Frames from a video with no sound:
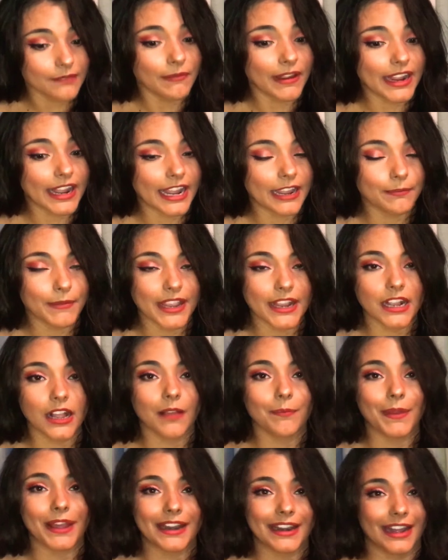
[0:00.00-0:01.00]
my eye
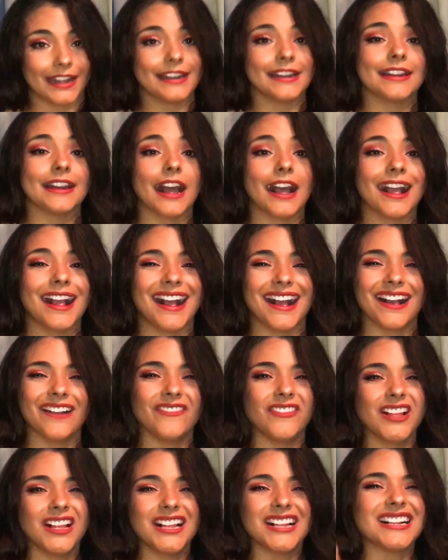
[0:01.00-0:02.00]
makeup, and I did not have